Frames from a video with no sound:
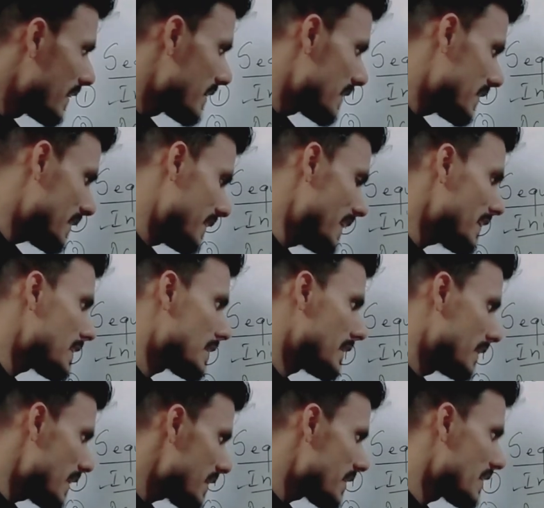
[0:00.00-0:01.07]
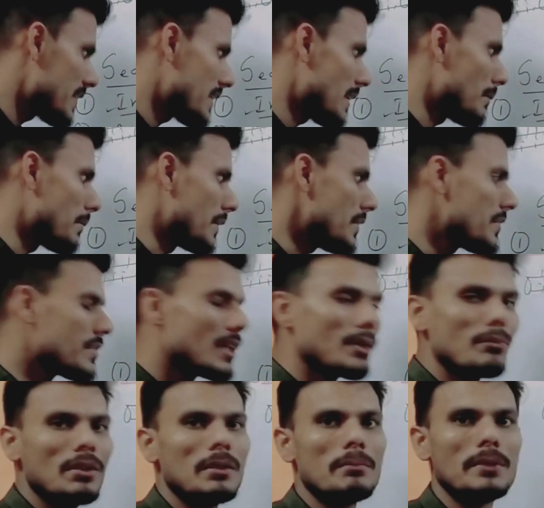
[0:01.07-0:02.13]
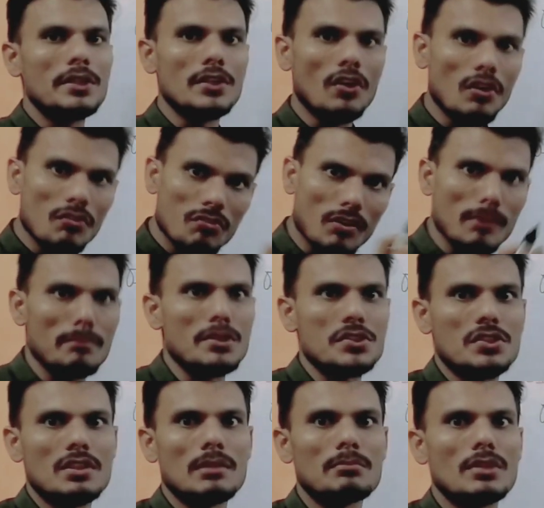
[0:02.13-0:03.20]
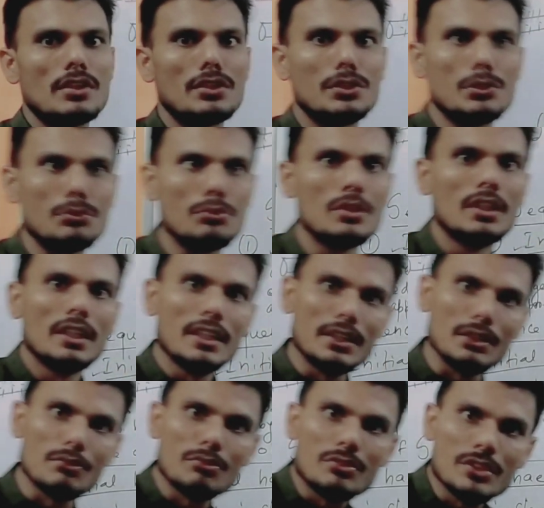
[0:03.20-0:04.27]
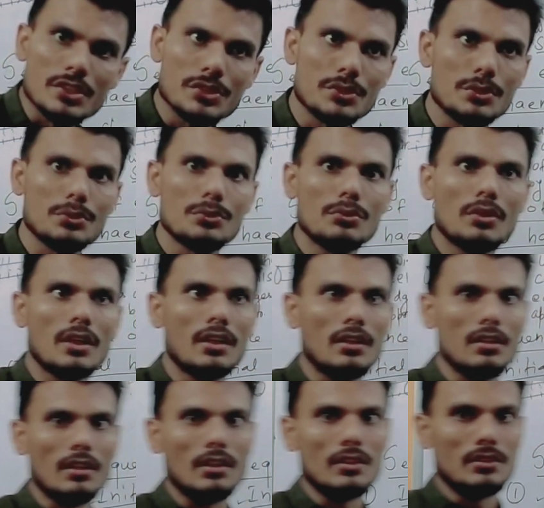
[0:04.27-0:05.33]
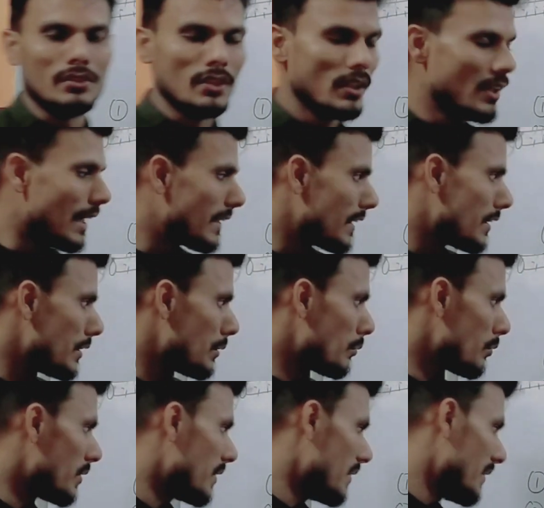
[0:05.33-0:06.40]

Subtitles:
the next step is there will be a formation of the new tissue and the new